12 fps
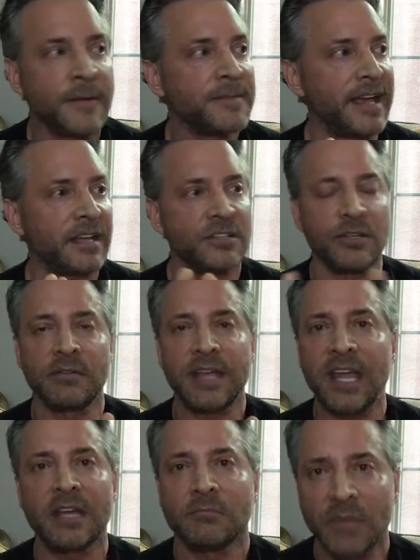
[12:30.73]
that you
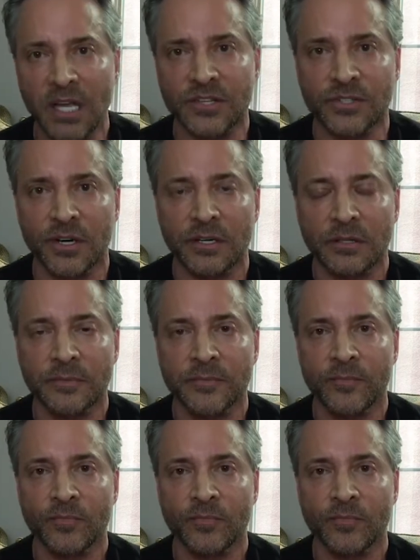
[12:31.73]
can't measure.